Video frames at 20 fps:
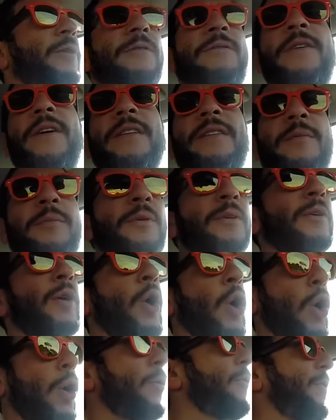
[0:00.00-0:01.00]
gonna find something.
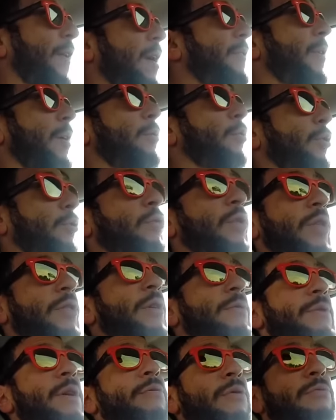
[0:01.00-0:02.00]

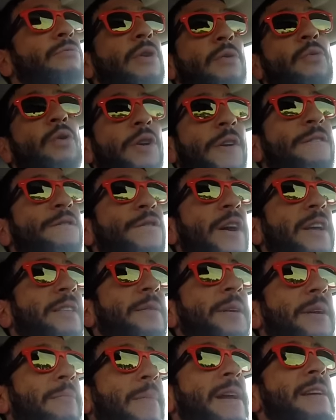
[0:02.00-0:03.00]
We're gonna find
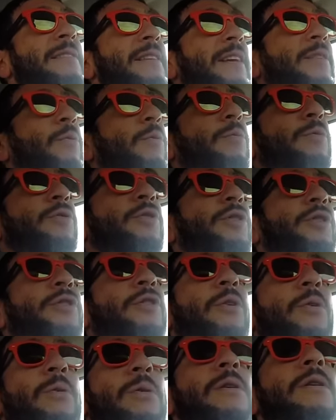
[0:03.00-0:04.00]
something amazing is what we're gonna
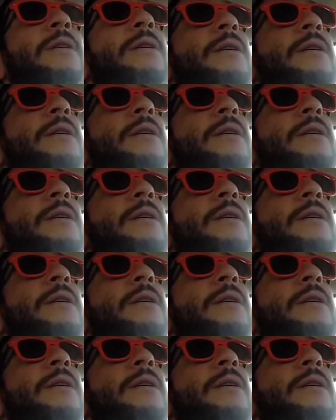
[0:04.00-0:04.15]
do.